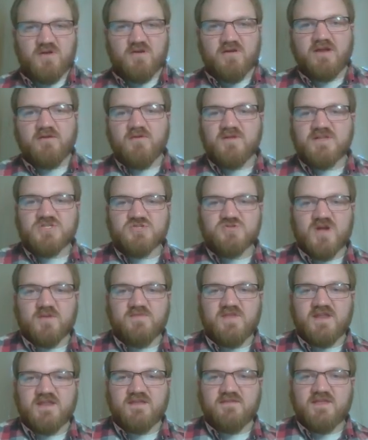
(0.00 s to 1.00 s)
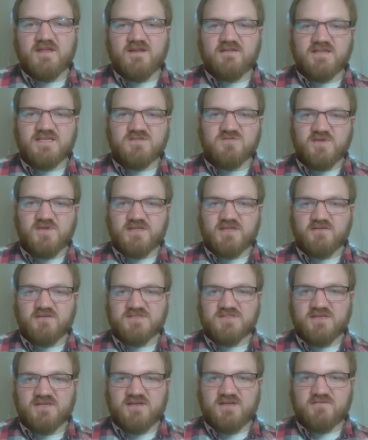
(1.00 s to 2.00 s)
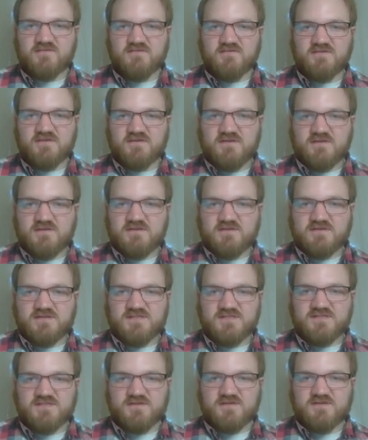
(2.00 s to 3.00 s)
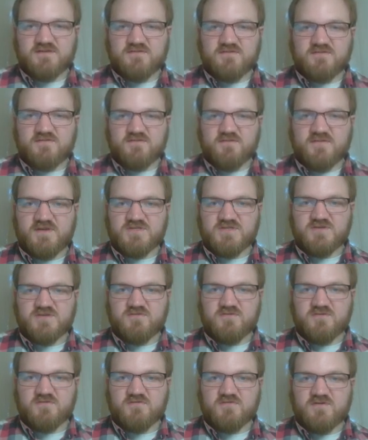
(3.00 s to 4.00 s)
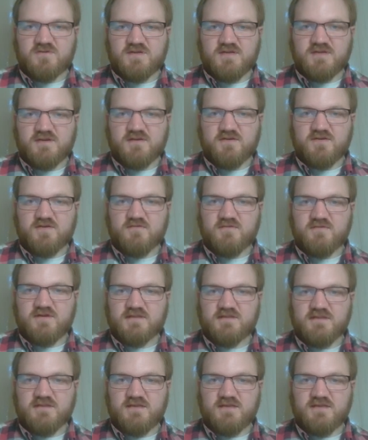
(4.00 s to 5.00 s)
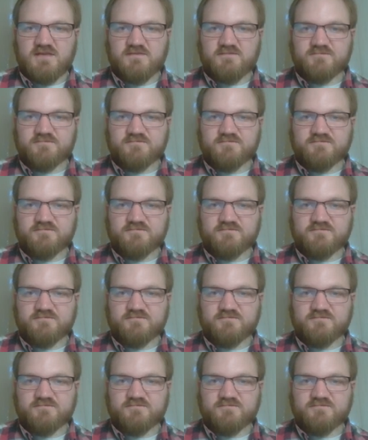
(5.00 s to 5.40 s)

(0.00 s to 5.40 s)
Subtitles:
All right, well, let's drop that in. That at least will be close enough. So we'll make sure we're rotated correctly.